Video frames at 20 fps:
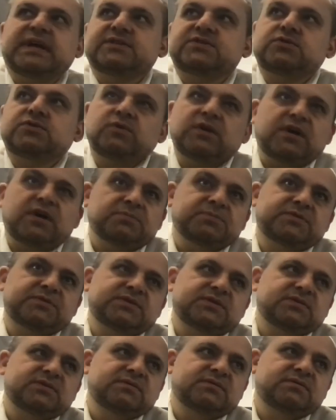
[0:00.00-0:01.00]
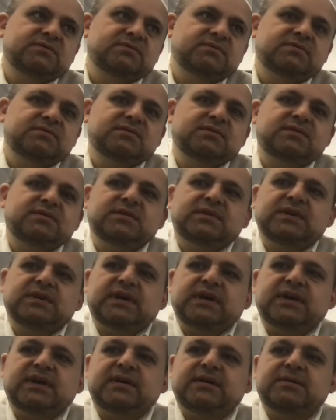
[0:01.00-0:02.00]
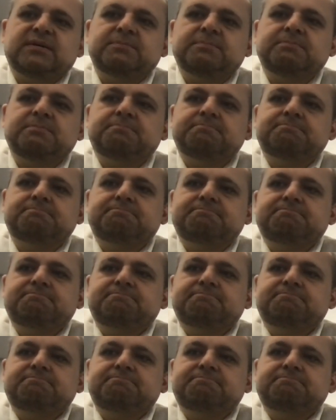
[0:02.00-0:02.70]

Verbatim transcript: that's who helps. Um,